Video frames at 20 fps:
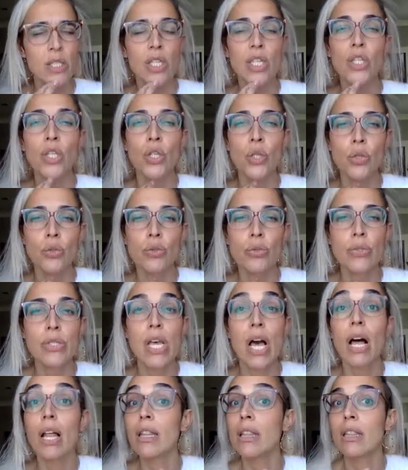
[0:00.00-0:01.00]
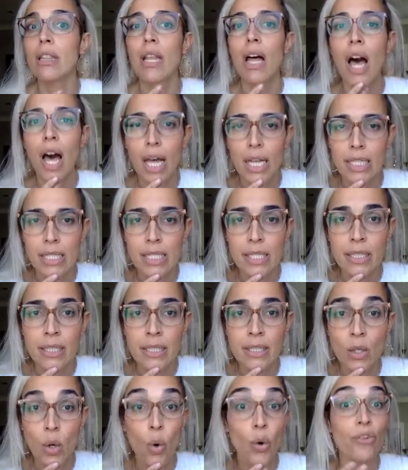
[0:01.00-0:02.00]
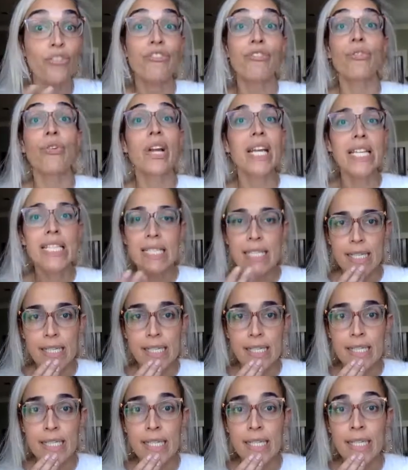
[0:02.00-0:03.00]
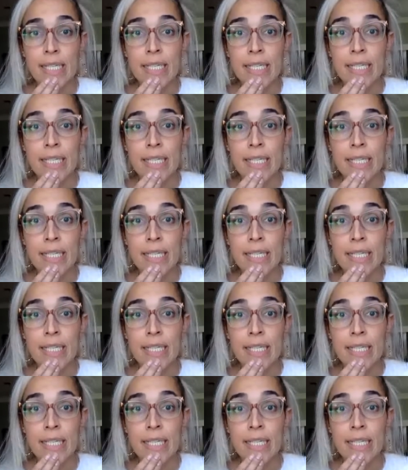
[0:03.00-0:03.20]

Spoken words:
use a lot or phrases.